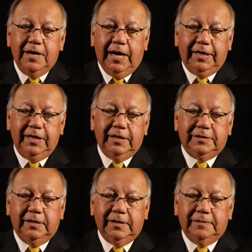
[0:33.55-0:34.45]
I
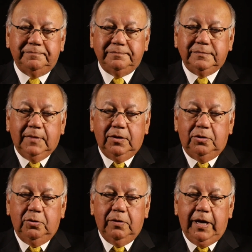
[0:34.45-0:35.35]
did
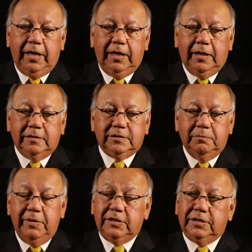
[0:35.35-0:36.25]
do a
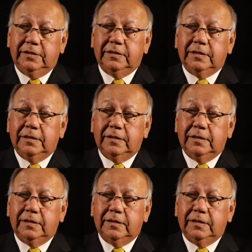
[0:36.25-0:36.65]
submission